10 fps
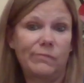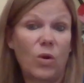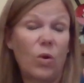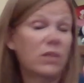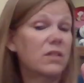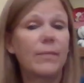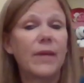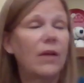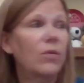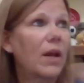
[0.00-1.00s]
Or
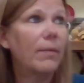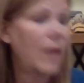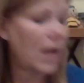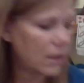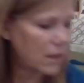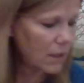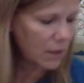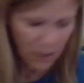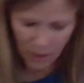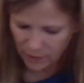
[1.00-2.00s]
someday when I'm back at the
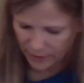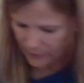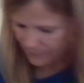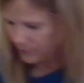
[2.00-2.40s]
other, I'll get it.